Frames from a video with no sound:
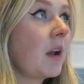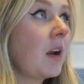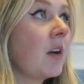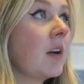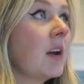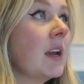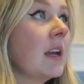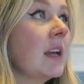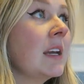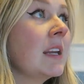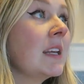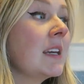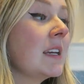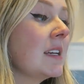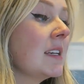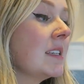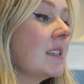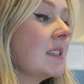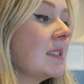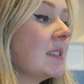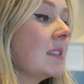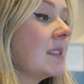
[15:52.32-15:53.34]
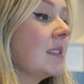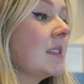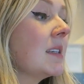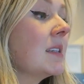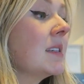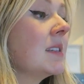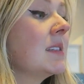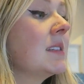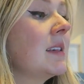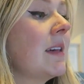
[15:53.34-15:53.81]
Alright, it
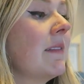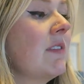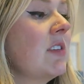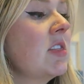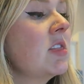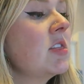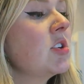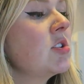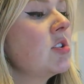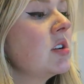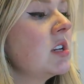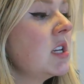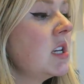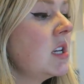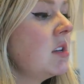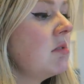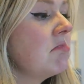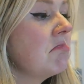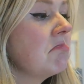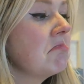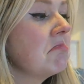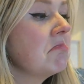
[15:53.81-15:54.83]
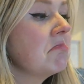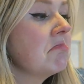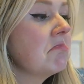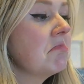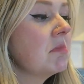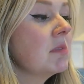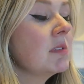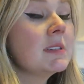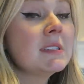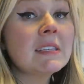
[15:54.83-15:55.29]
is seven thirty?
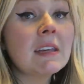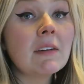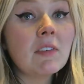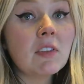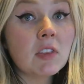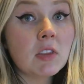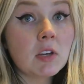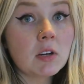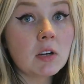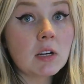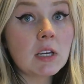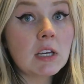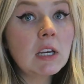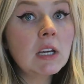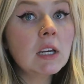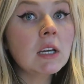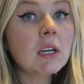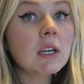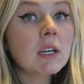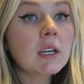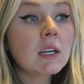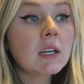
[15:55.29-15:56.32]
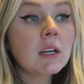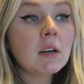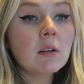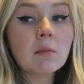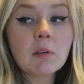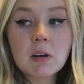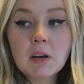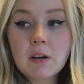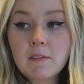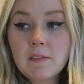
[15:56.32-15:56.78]
seven thirty.
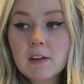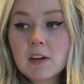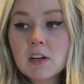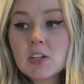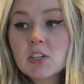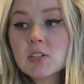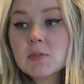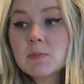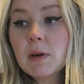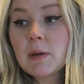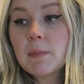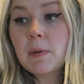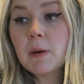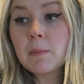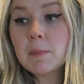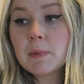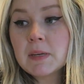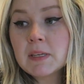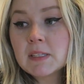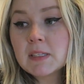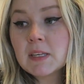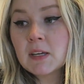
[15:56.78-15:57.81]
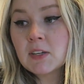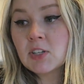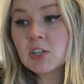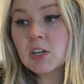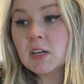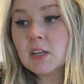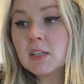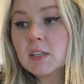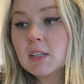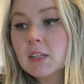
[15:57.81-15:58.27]
I'm gonna finish my pumping
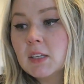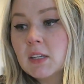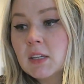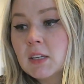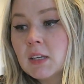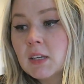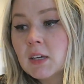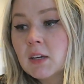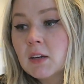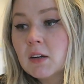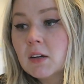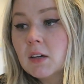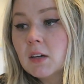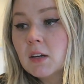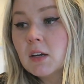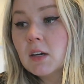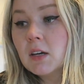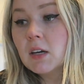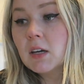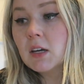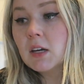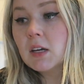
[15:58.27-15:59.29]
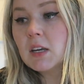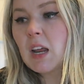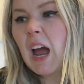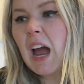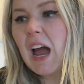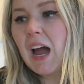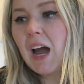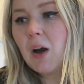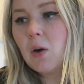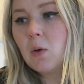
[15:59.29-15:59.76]
session. And
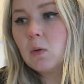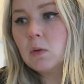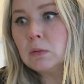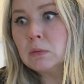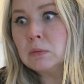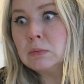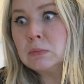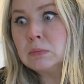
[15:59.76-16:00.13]
ow!